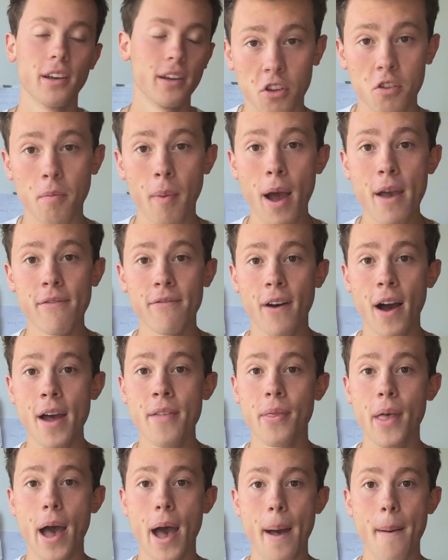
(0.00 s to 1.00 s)
So you might
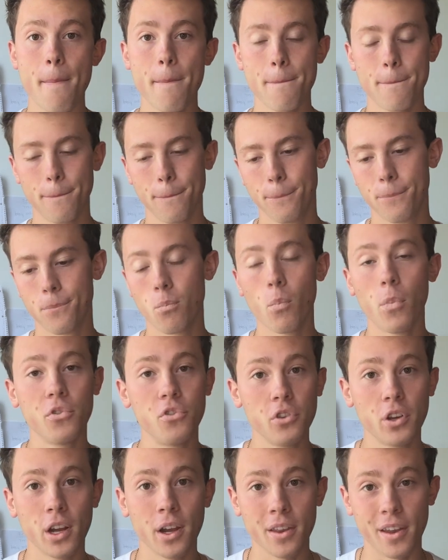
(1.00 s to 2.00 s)
find that
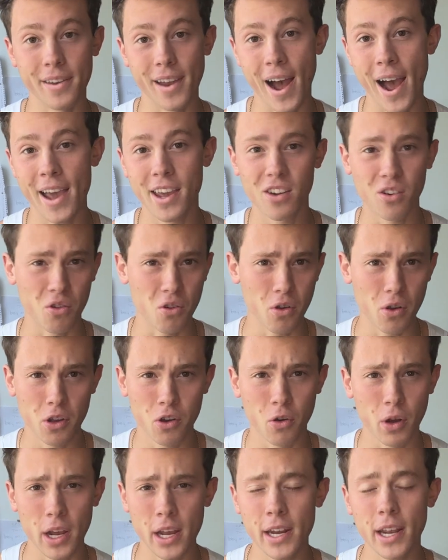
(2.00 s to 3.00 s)
once you get on the diet,
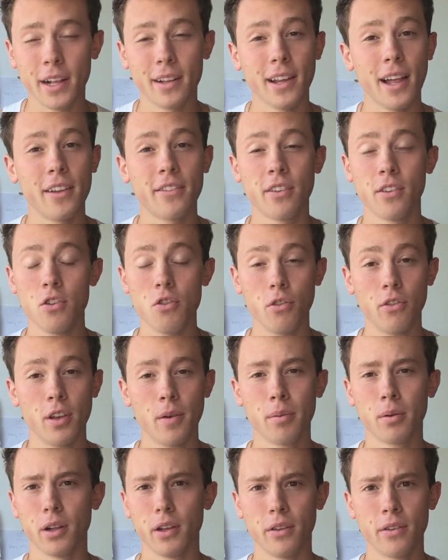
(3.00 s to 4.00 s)
you're eating less than you
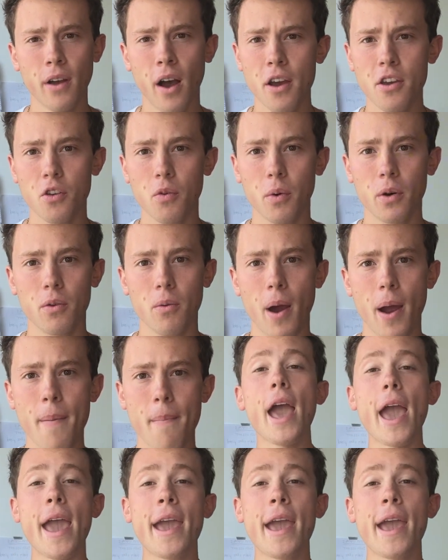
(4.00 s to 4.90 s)
typically thought you would, right?